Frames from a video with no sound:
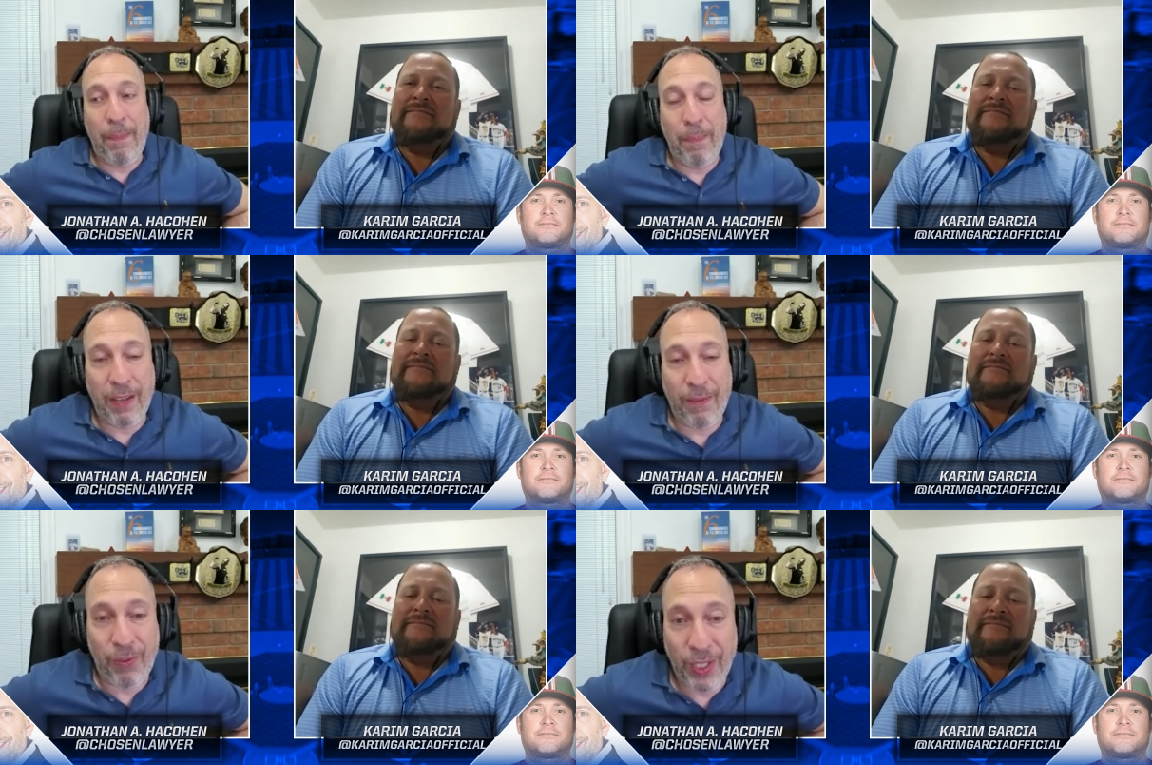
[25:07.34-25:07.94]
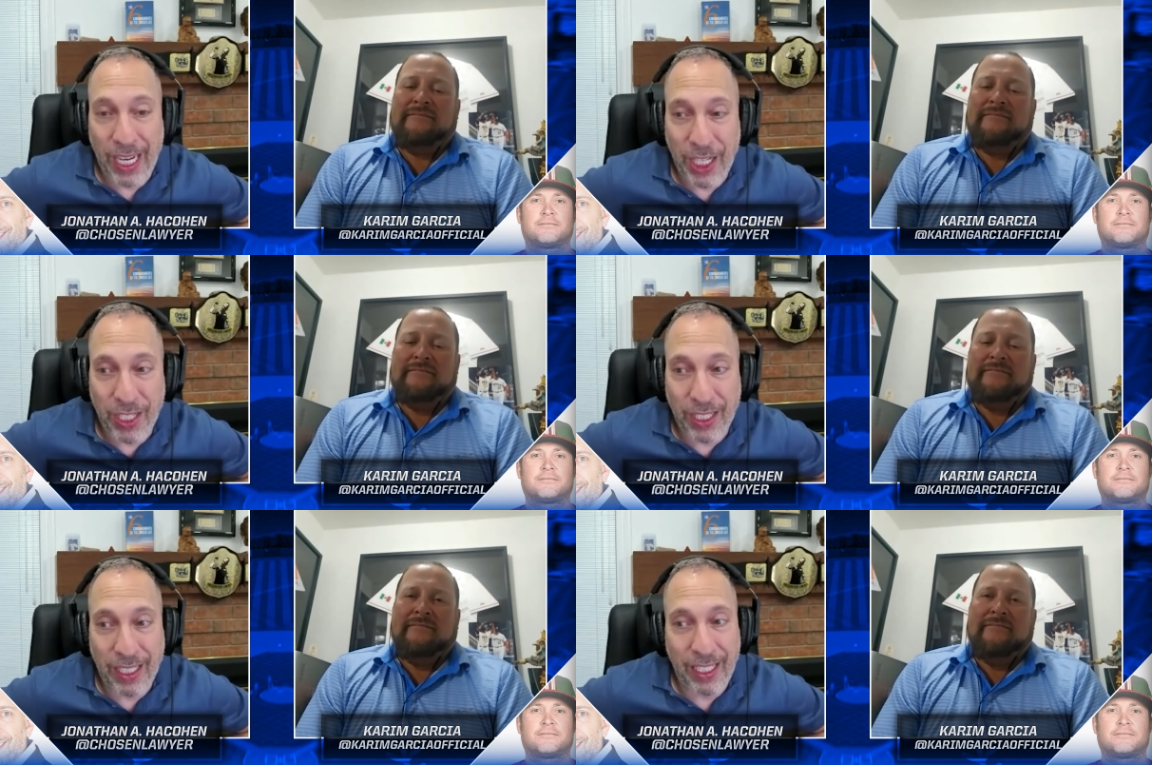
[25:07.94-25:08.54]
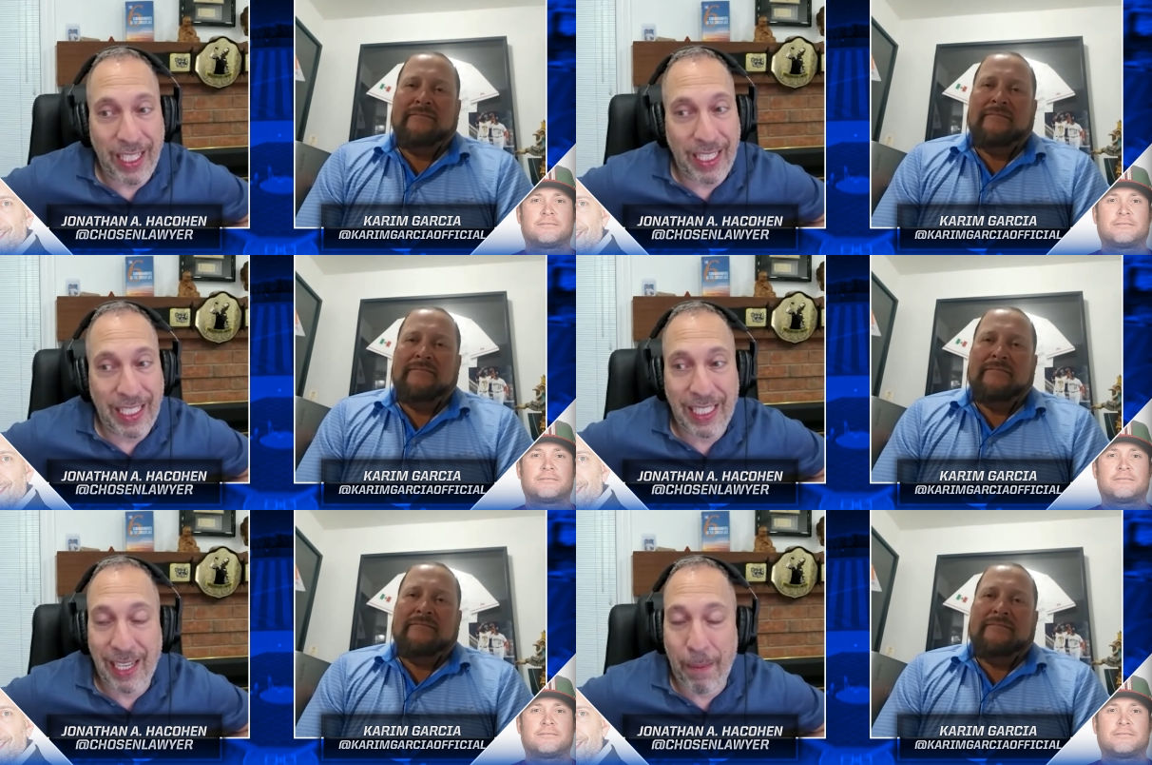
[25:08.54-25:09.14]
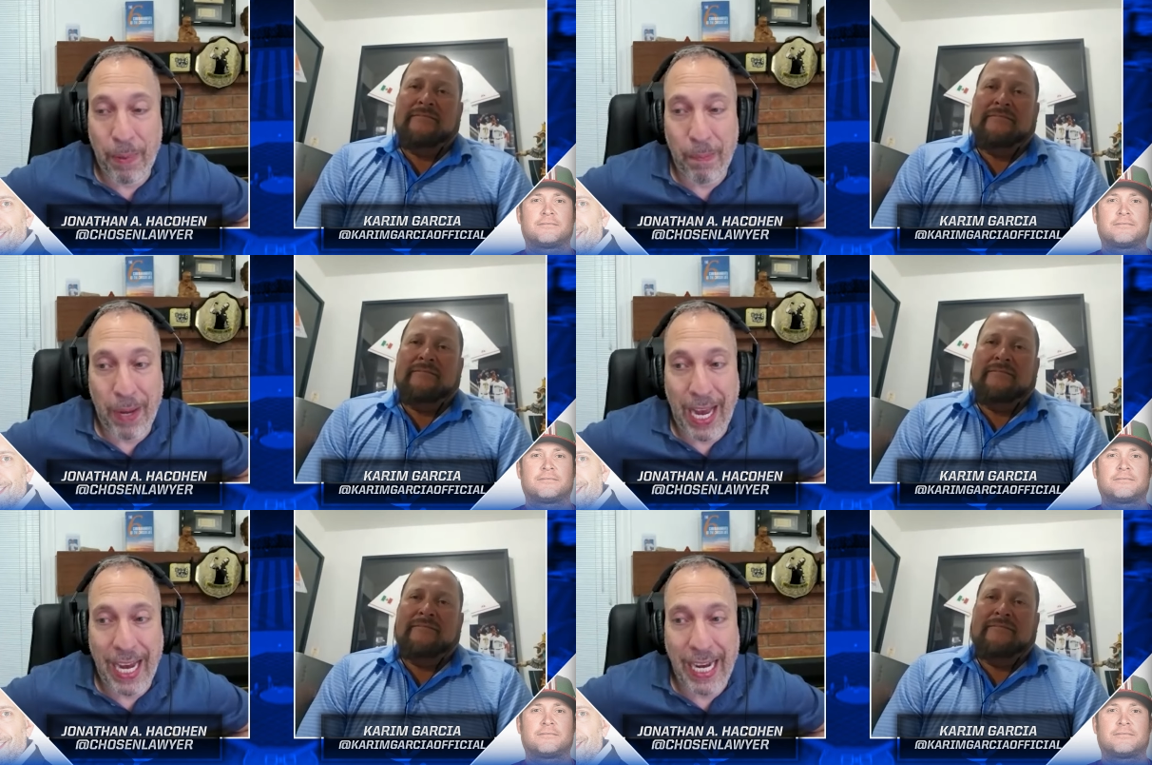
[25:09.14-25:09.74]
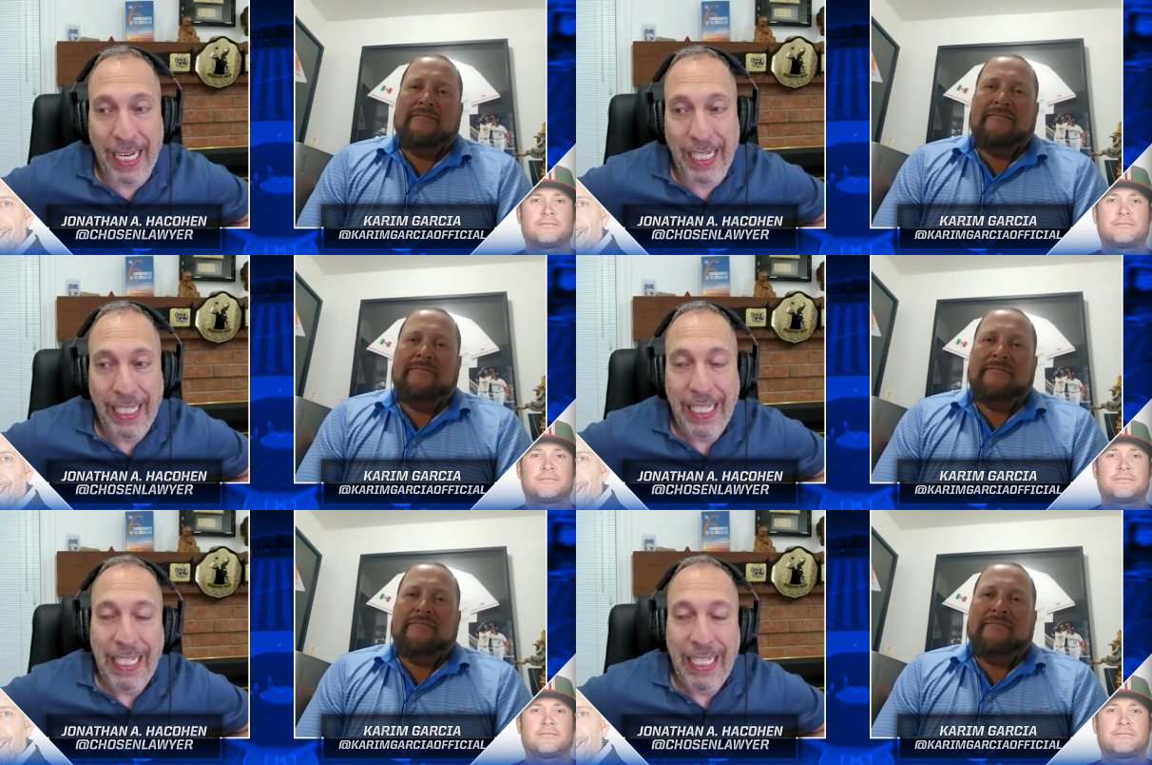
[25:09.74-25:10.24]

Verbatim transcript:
Speaker 1: up as a free agent and he's slumping bad,